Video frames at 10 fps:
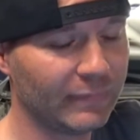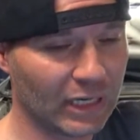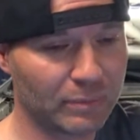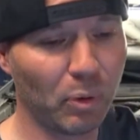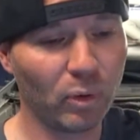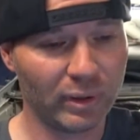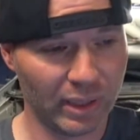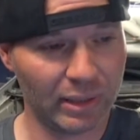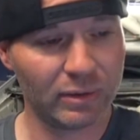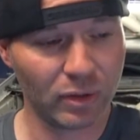it's
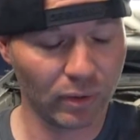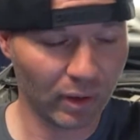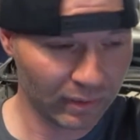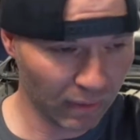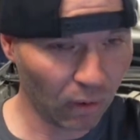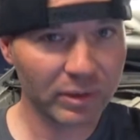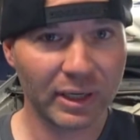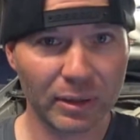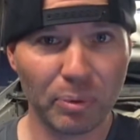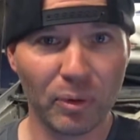pulling, so the
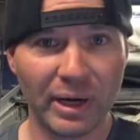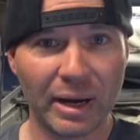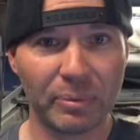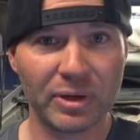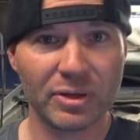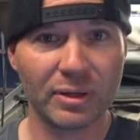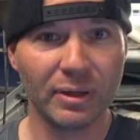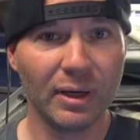alternator pulling amperage